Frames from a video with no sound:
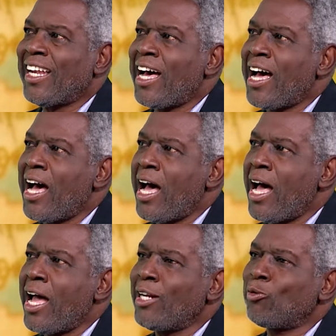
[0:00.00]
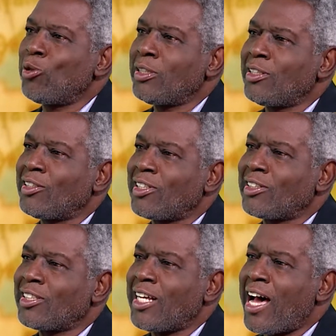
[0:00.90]
line with the
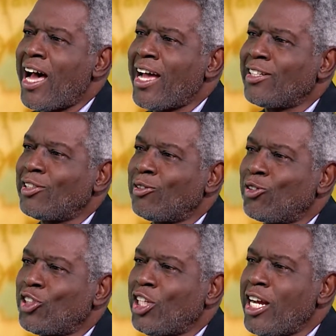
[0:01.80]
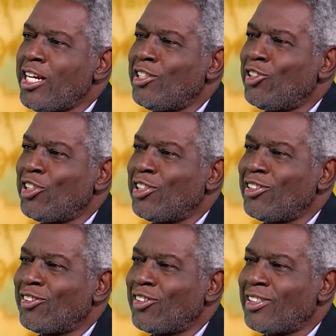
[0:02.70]
societal
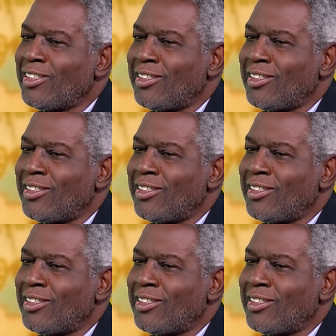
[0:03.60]
changes.